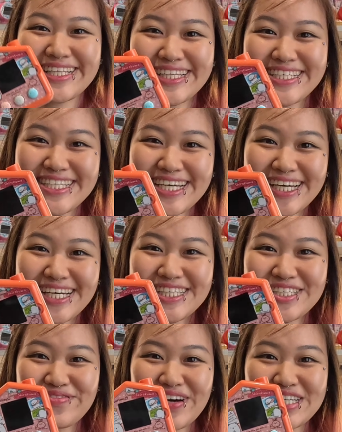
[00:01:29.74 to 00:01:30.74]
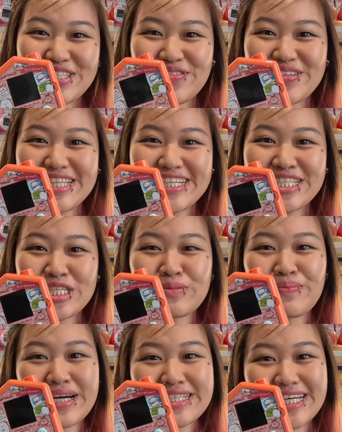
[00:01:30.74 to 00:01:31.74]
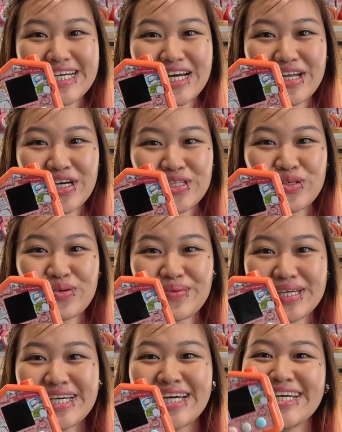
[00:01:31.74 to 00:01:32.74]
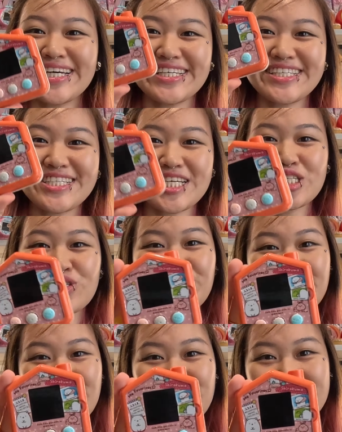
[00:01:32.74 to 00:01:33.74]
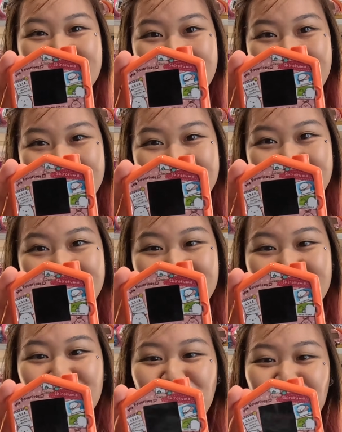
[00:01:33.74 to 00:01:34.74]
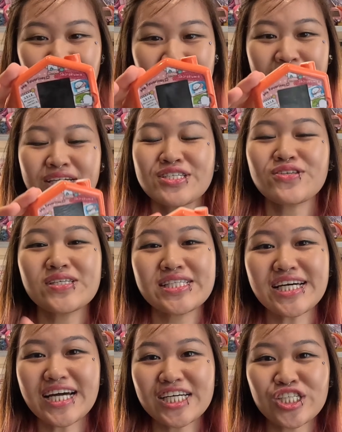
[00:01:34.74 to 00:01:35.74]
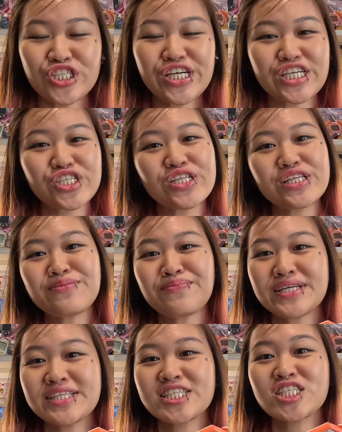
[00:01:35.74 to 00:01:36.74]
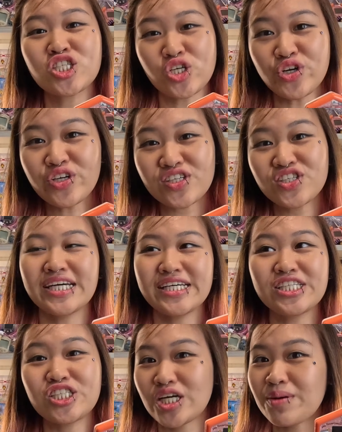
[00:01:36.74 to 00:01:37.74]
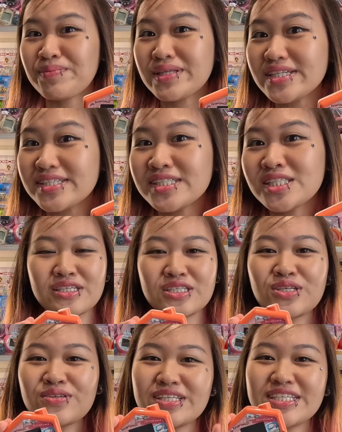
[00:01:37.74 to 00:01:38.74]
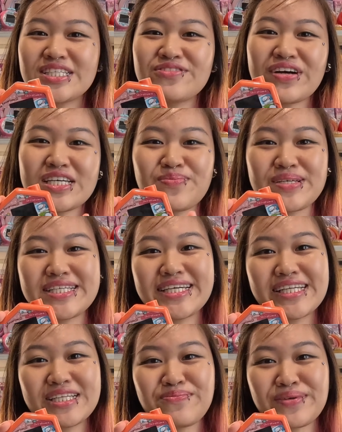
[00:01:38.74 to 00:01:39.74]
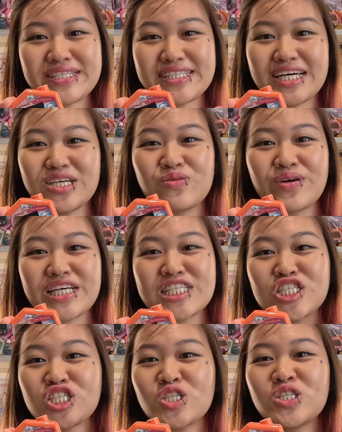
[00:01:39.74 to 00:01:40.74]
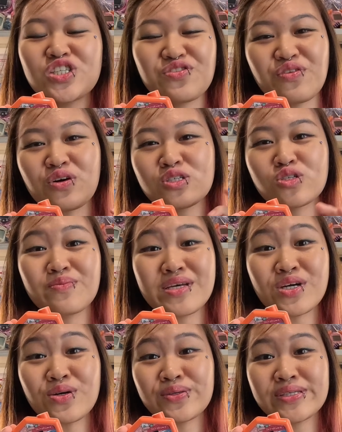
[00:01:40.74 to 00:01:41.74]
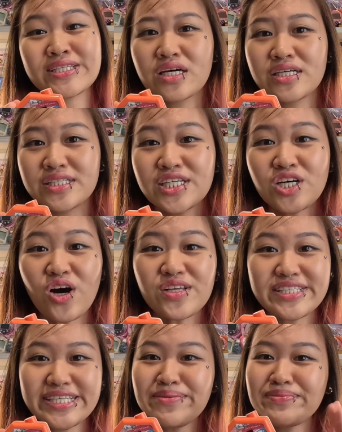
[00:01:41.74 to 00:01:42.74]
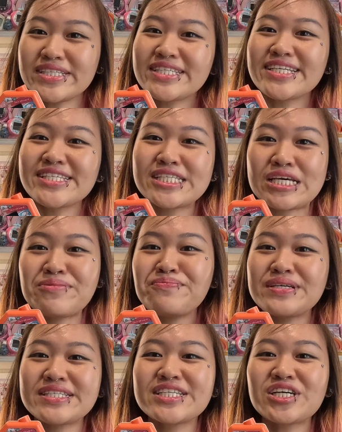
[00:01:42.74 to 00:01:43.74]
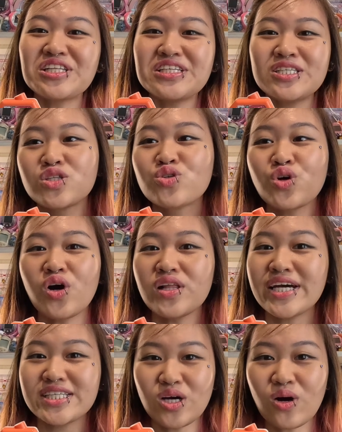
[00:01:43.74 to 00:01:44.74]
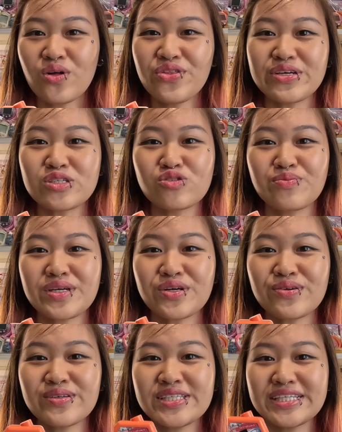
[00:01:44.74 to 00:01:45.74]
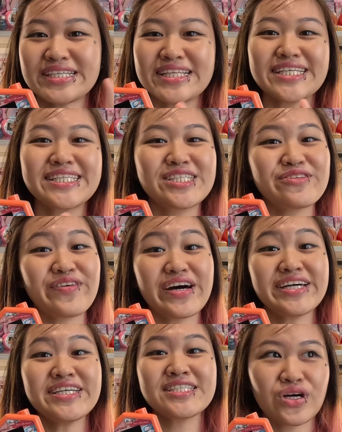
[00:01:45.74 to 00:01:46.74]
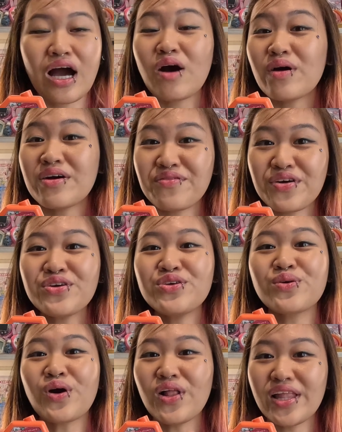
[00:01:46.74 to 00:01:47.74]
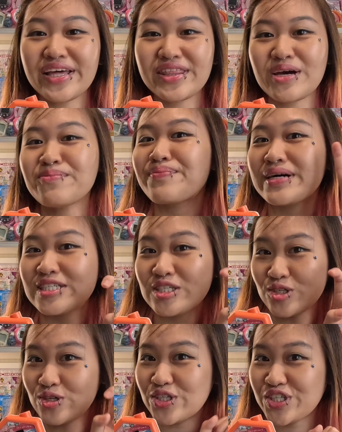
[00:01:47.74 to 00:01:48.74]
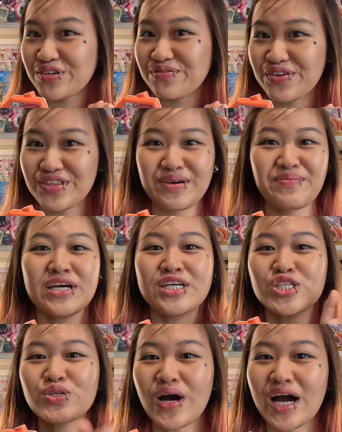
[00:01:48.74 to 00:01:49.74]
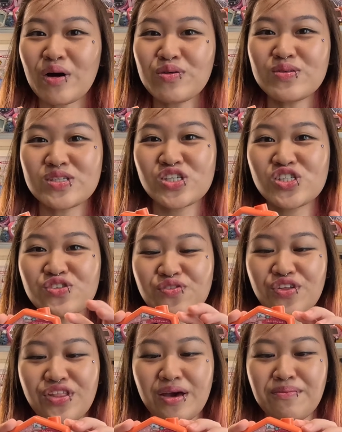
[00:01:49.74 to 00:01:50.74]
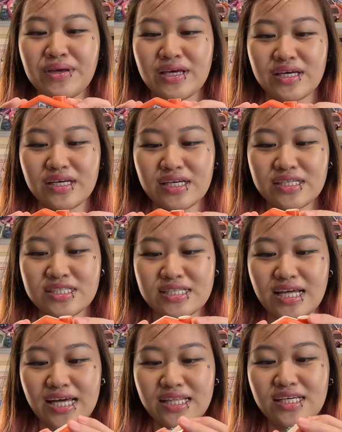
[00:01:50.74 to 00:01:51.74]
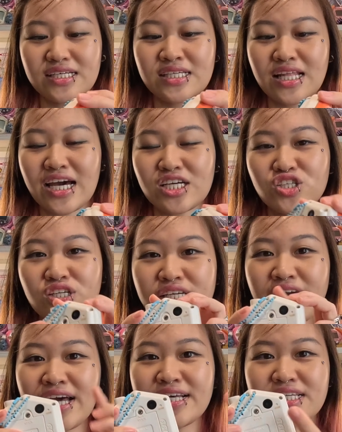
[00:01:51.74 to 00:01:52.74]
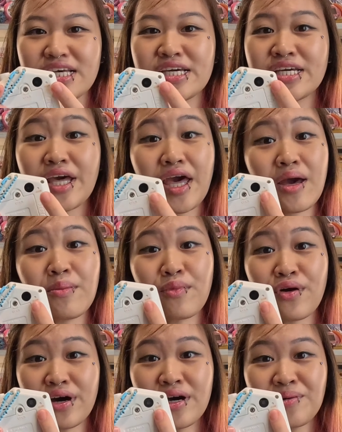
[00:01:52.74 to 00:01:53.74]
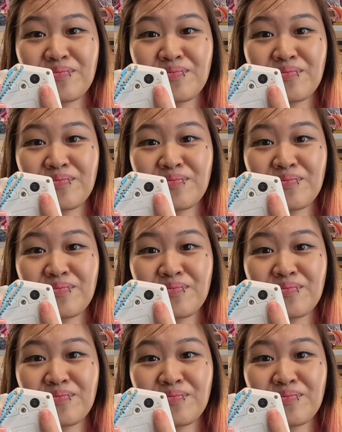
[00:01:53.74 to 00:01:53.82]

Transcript: The second device released by Takara Tomy is the Sumikko Sagashi. So Sagashi actually means search in Japanese. So this device basically means that you can search for Sumikkos. The concept is the same, basically to collect all the Sumikkos in this device. However, you collect them by searching for them. So how you search for them is that it actually has a camera